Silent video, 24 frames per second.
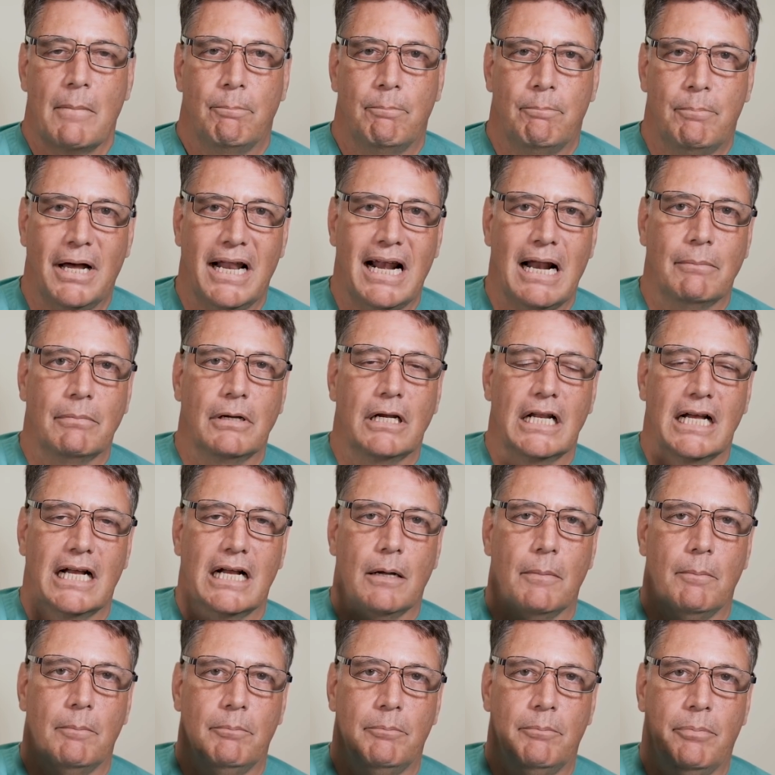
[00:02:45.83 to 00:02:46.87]
But I'm going to
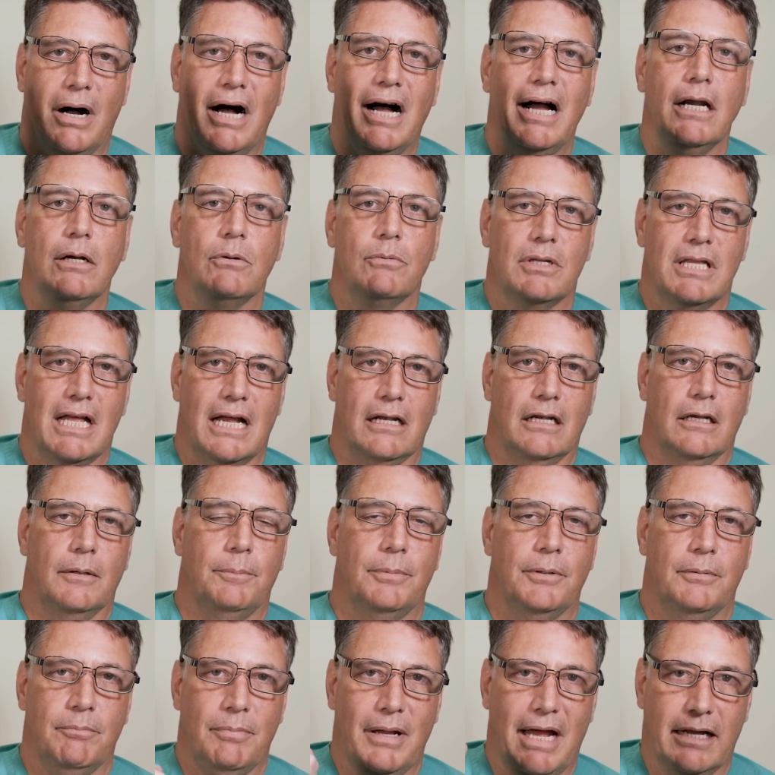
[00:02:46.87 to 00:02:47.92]
combine with that
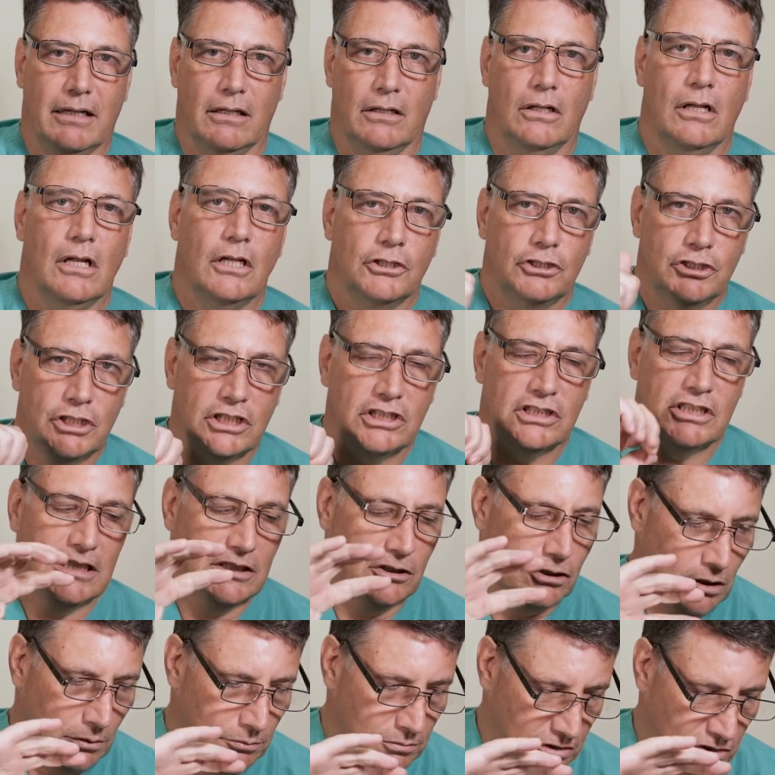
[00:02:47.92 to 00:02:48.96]
lipid panel just in
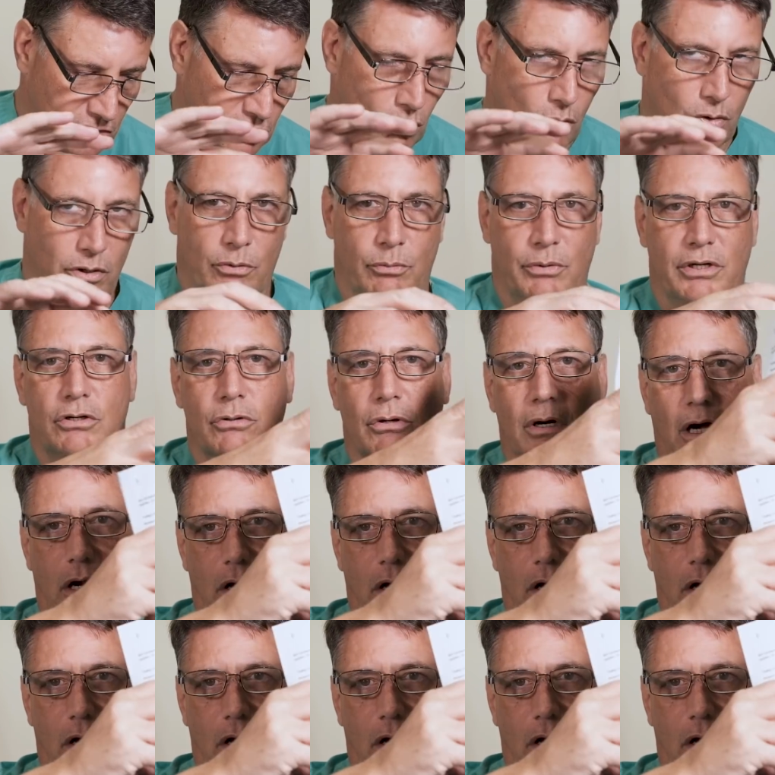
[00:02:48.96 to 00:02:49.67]
terms of talking. We do a